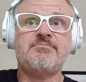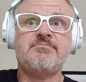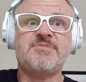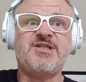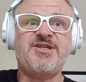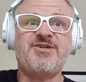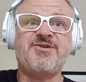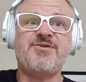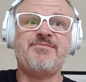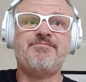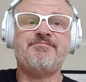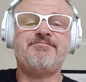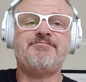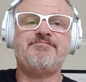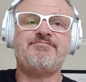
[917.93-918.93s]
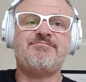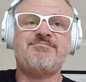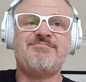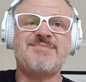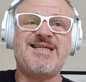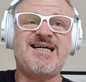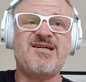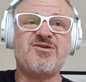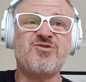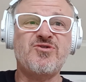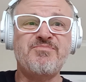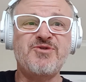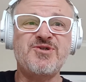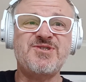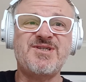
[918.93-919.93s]
I don't know,
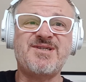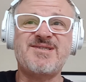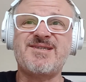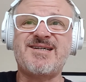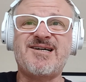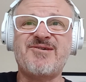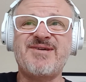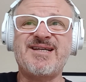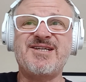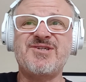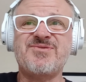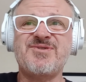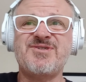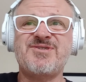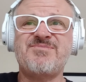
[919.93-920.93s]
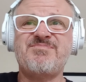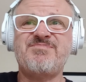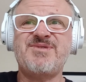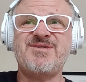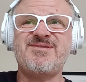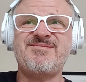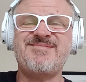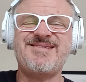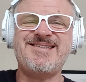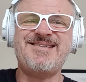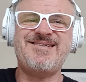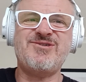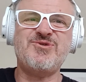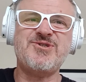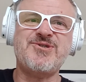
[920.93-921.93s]
hardcore music is a current interest, but
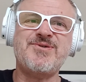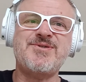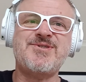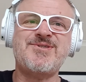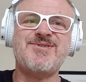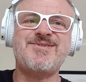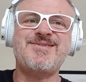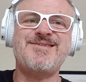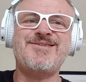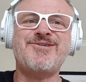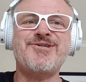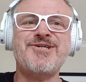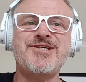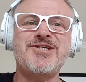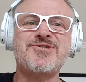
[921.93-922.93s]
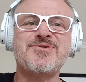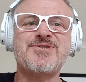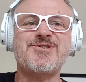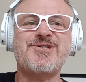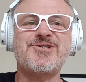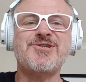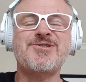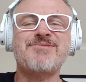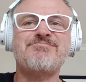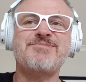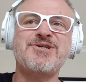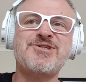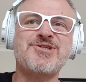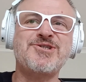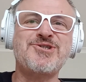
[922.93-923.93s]
also it's not an interest. I just
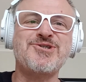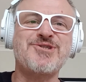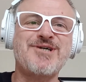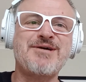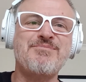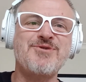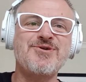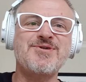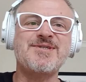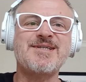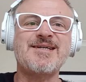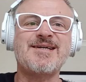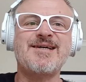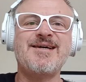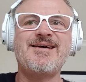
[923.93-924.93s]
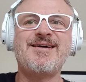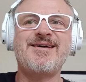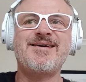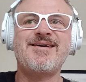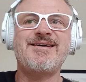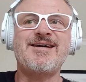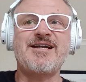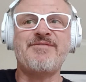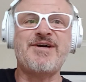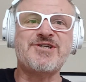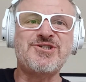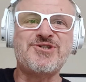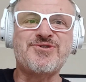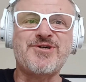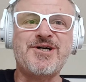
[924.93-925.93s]
listen to that music. And I've
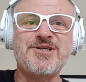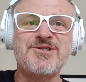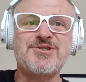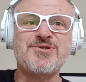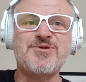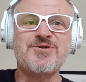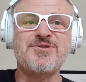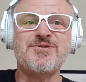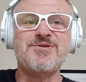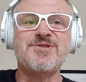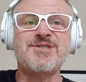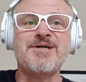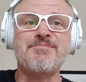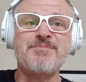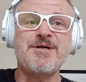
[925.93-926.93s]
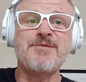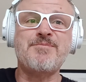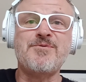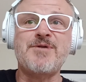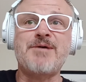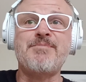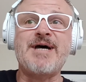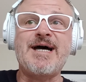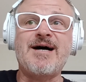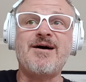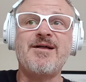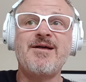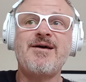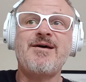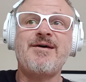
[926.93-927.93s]
actually tried to talk to some people
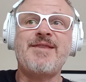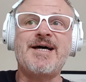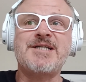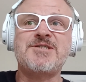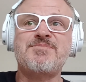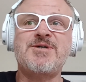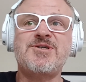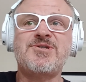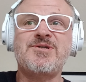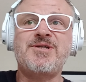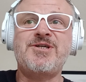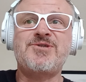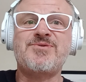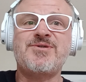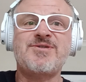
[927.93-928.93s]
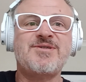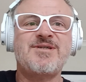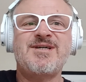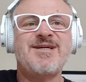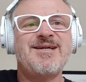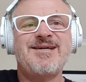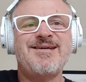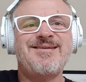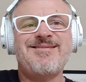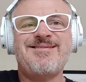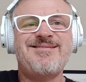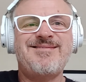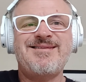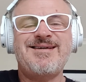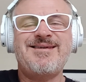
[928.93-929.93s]
about that special interest.
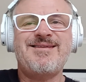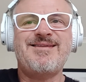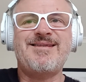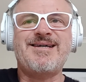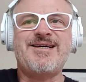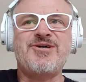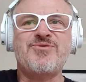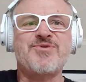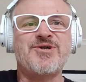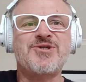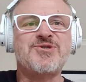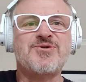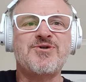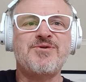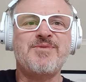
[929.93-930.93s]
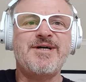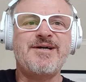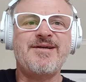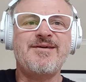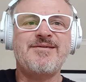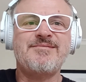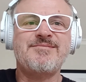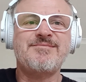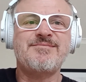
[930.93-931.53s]
They don't want to talk about it.